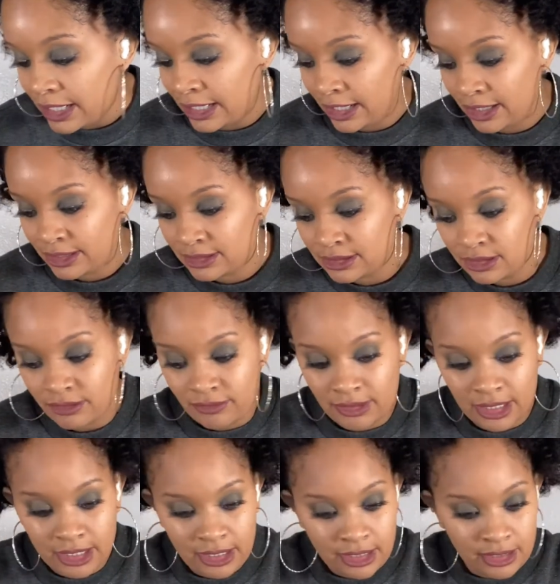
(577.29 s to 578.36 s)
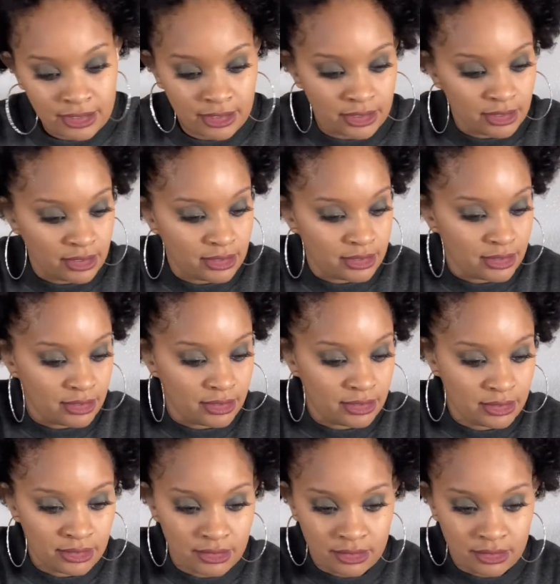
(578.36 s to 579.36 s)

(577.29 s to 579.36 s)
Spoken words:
activator.